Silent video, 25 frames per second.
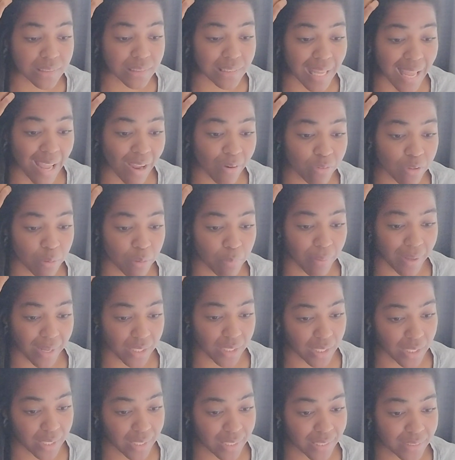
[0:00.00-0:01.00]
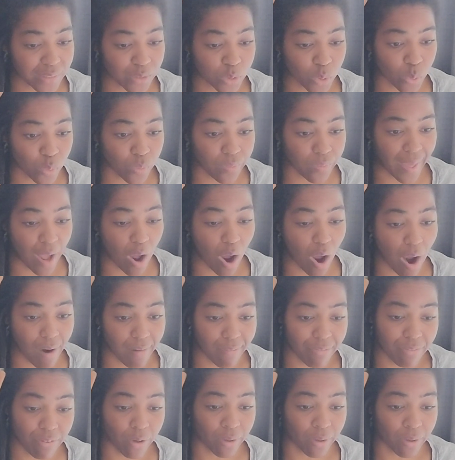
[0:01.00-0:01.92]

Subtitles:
Everybody is who they are for a